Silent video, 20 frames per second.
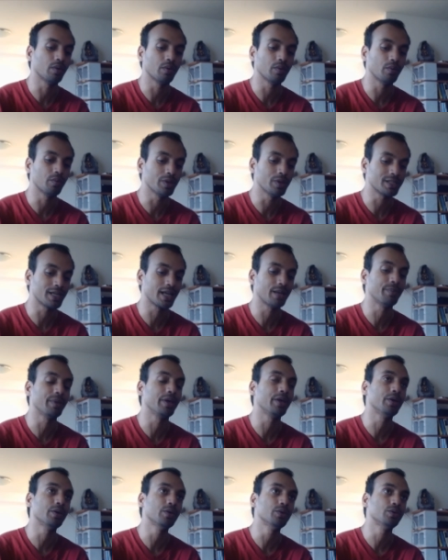which can be
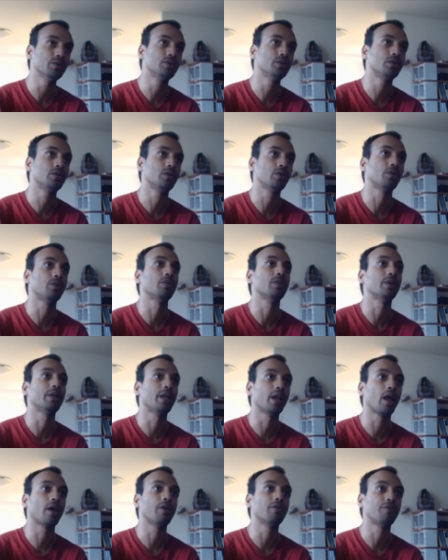used to
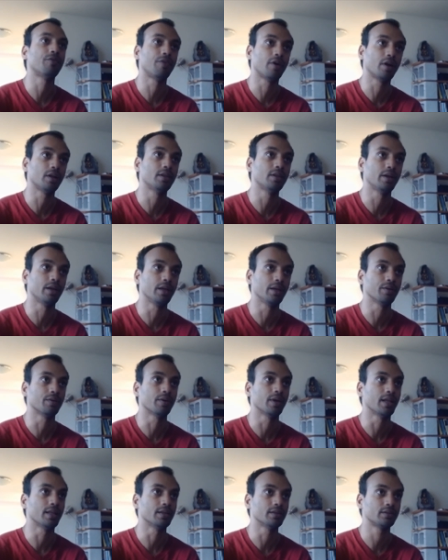derive further
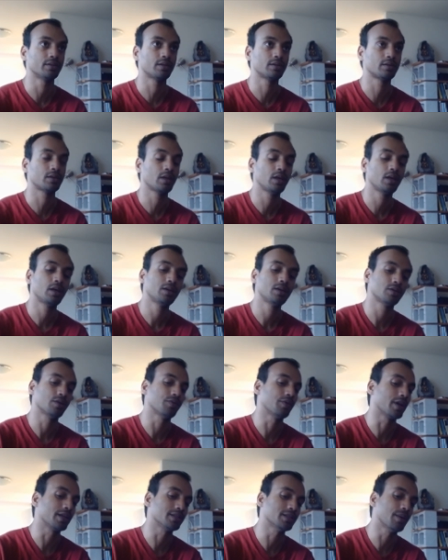equivalences. So
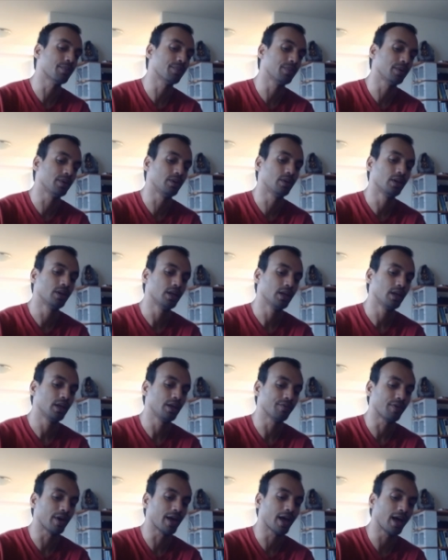for example,
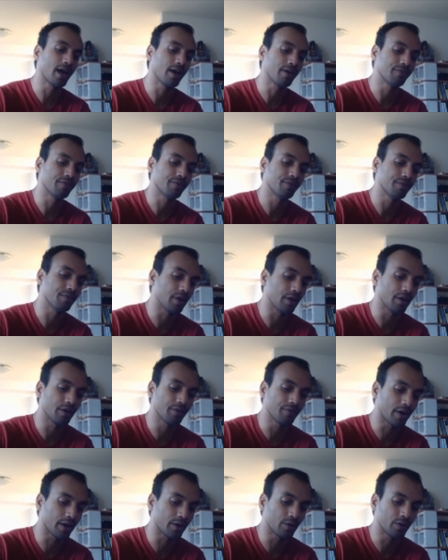if I have,
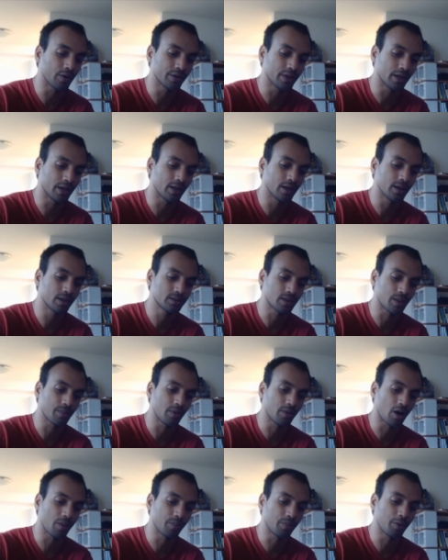if I know that some
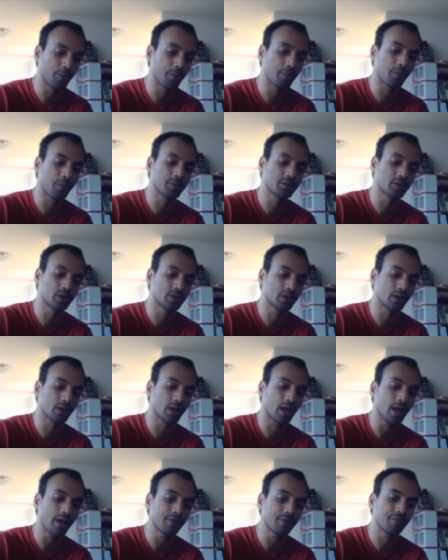compound proposition
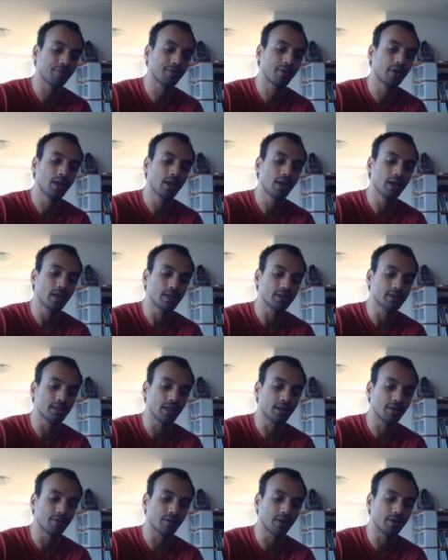f is
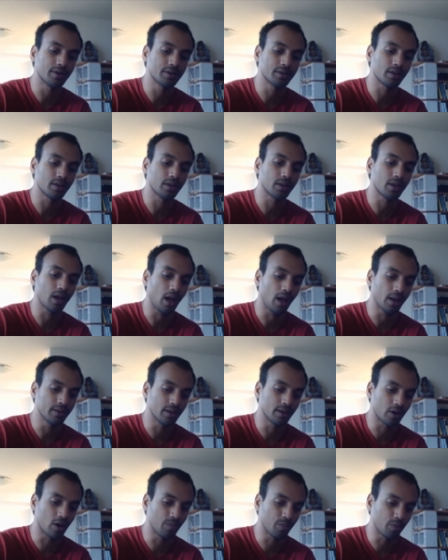equal to other
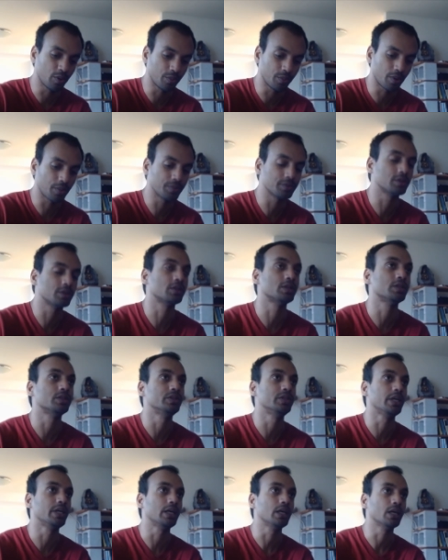compound proposition
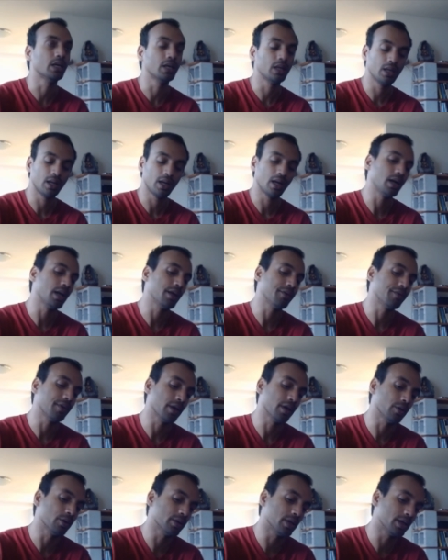g, and if I
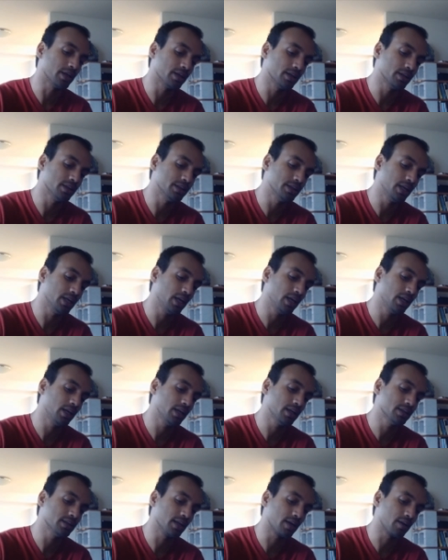know that g
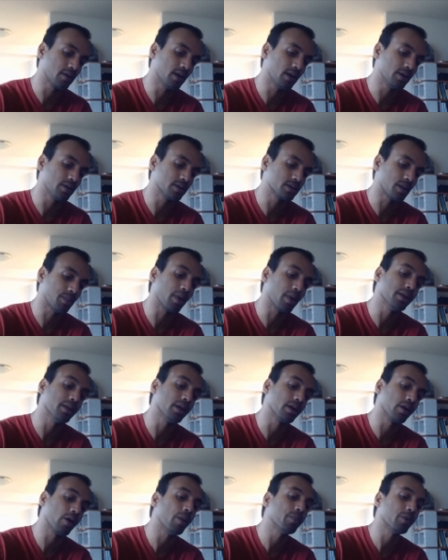is equal to some other
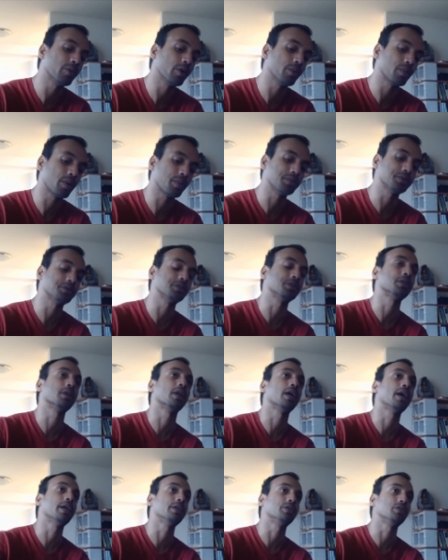compound proposition
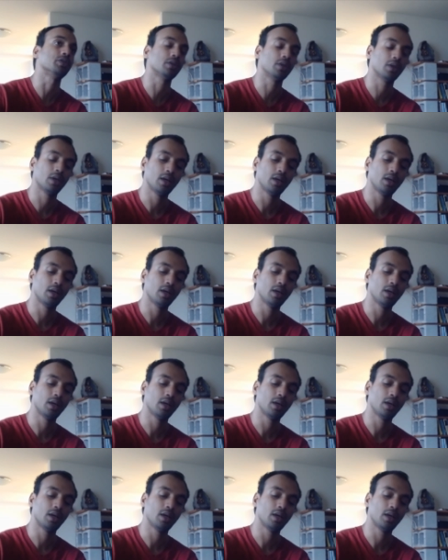h,